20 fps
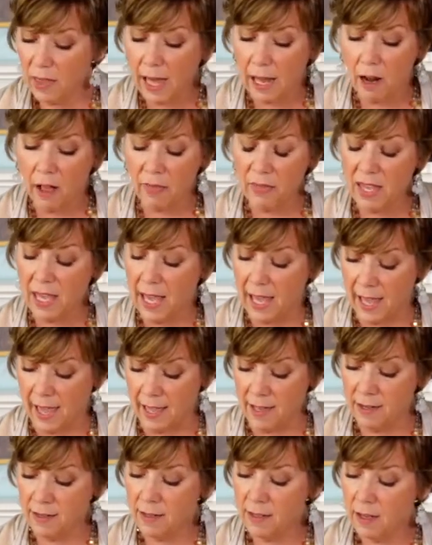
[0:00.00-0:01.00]
that on the
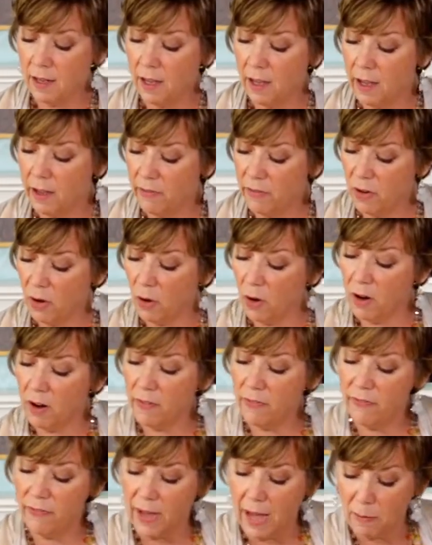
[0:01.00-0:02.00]
end of
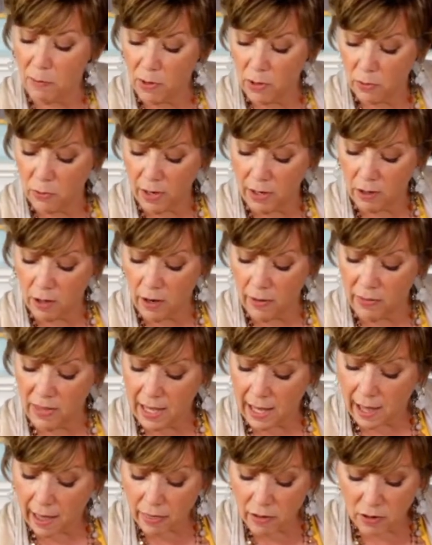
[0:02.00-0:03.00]
your fabric runner on
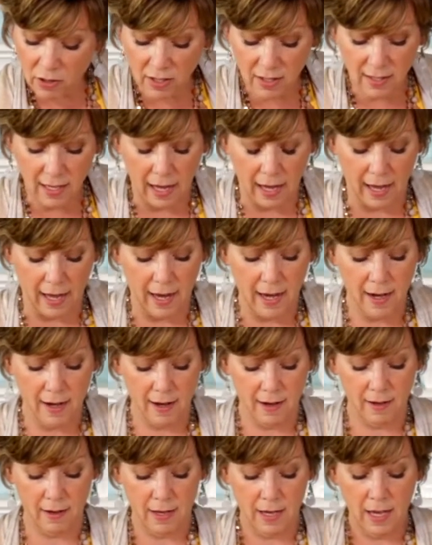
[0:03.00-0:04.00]
the other
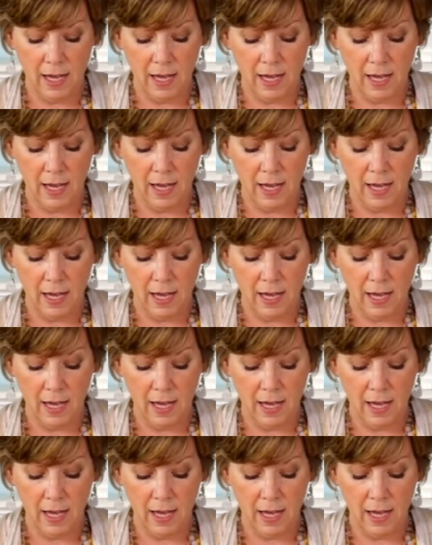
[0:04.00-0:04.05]
side,